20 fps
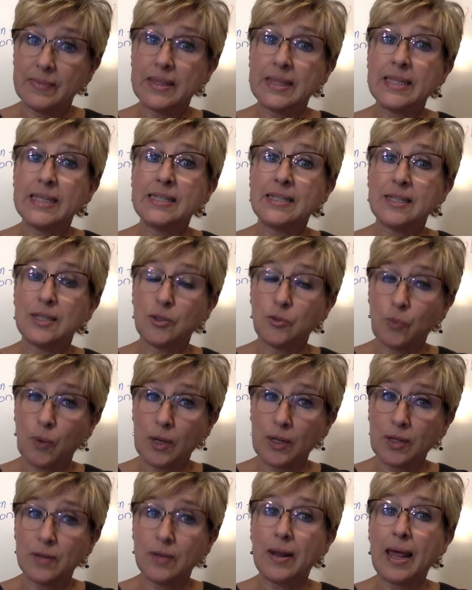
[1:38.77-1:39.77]
This is
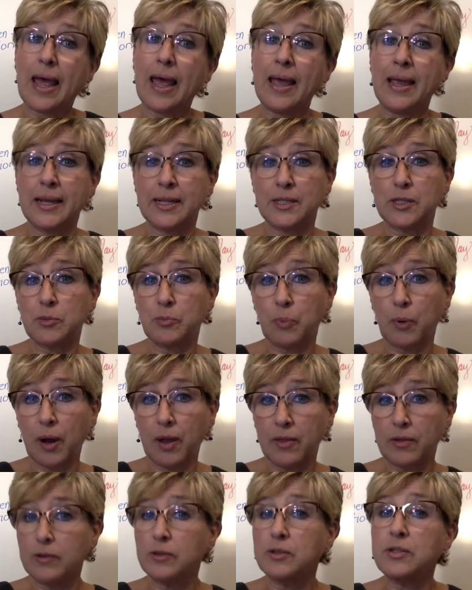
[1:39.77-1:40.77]
what Anne's
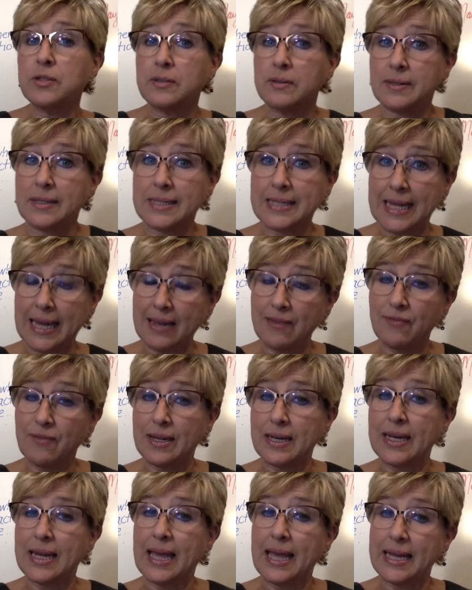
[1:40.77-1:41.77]
brothers,
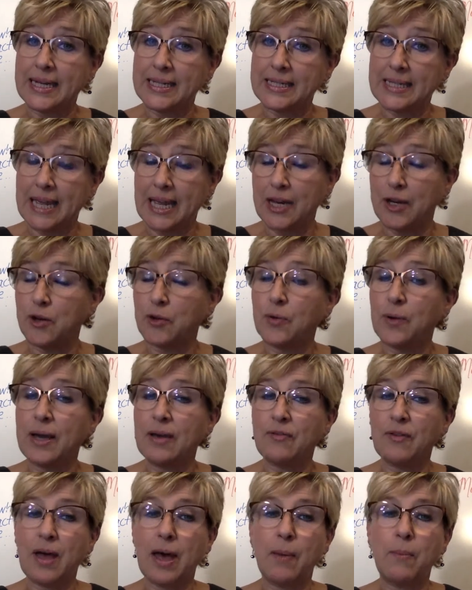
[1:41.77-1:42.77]
David and Daniel,
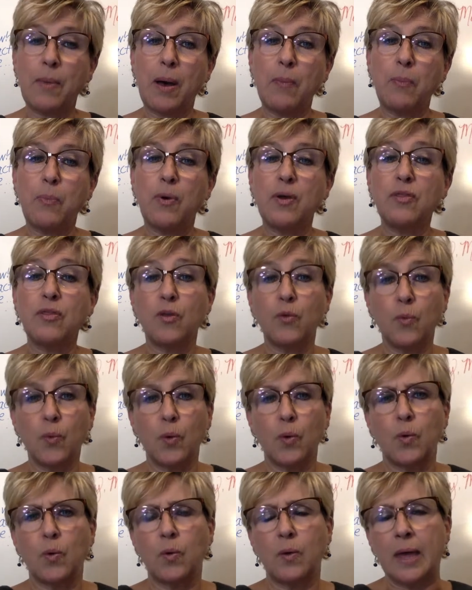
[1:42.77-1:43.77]
have come up with the
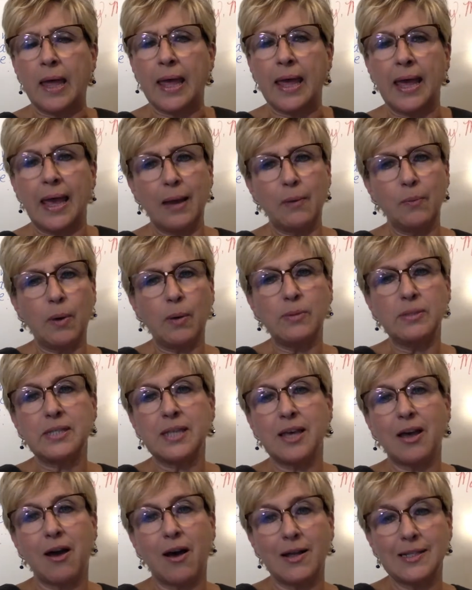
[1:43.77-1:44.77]
rule. And what was the
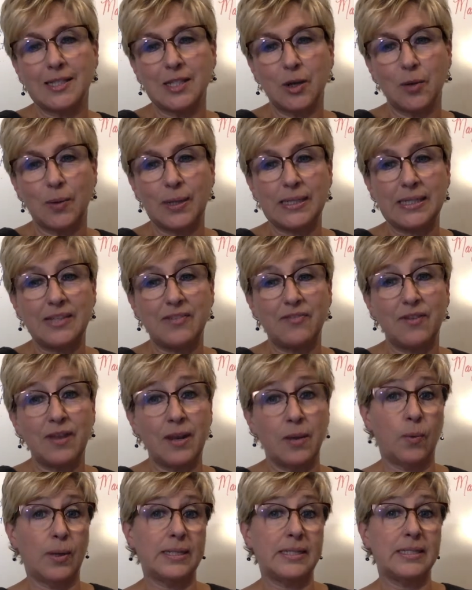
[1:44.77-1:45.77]
consequence if
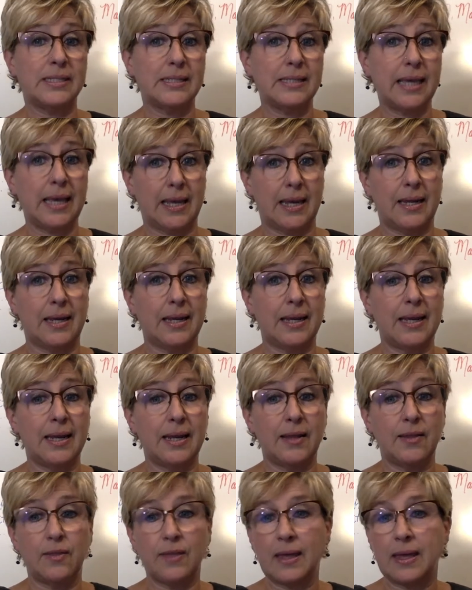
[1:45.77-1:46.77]
anyone said
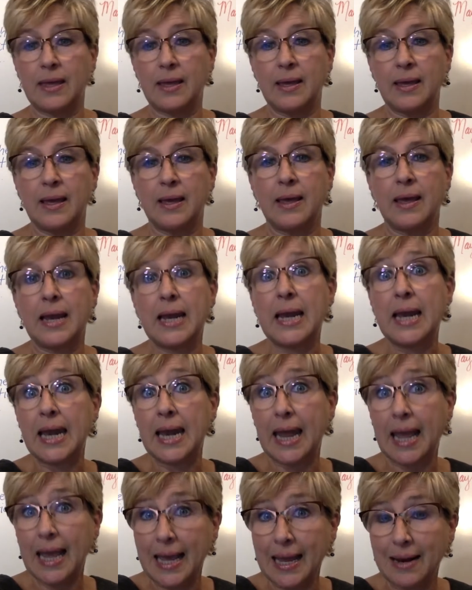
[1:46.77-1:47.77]
anything
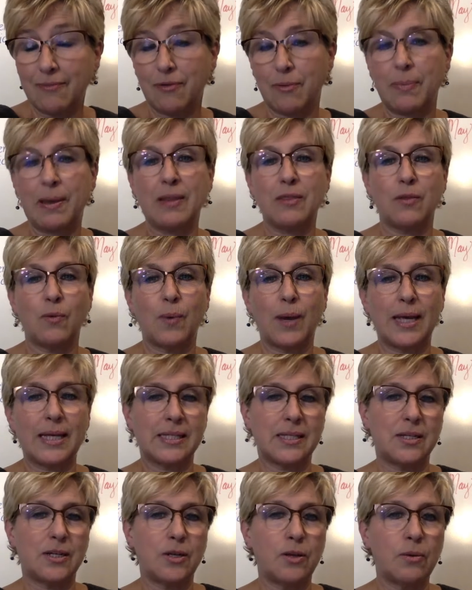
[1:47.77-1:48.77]
negative about the
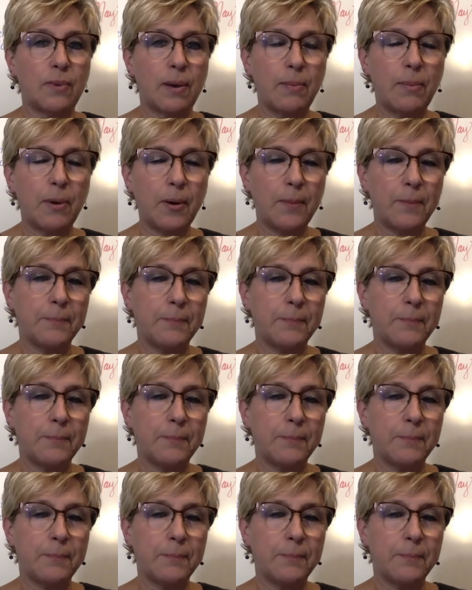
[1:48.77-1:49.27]
West? Do you remember?